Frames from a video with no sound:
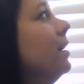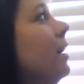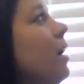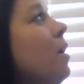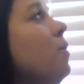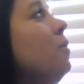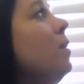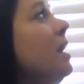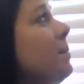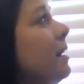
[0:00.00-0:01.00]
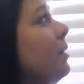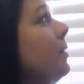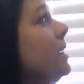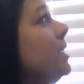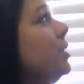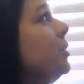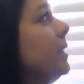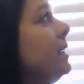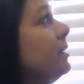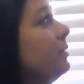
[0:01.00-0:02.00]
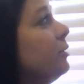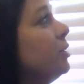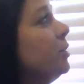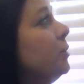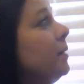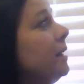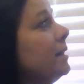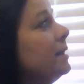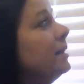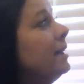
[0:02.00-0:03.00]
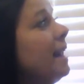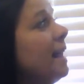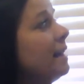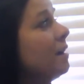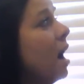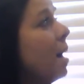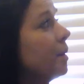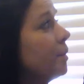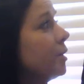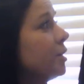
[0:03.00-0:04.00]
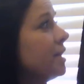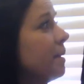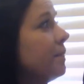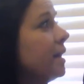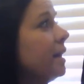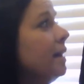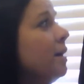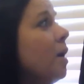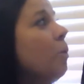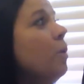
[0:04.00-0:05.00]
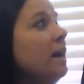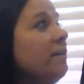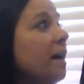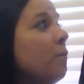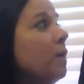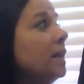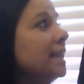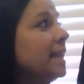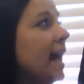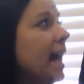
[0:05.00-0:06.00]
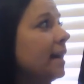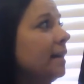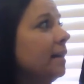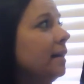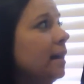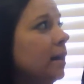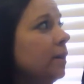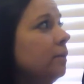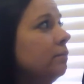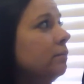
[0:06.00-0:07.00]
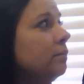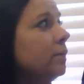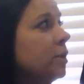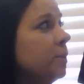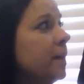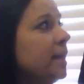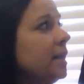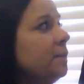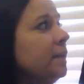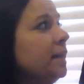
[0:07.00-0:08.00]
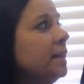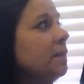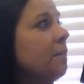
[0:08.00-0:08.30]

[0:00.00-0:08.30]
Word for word: Oh, what am I going to do in here for two weeks? Can I get a comic book or something? What if I want a snack? Hello? Two pizzas, please.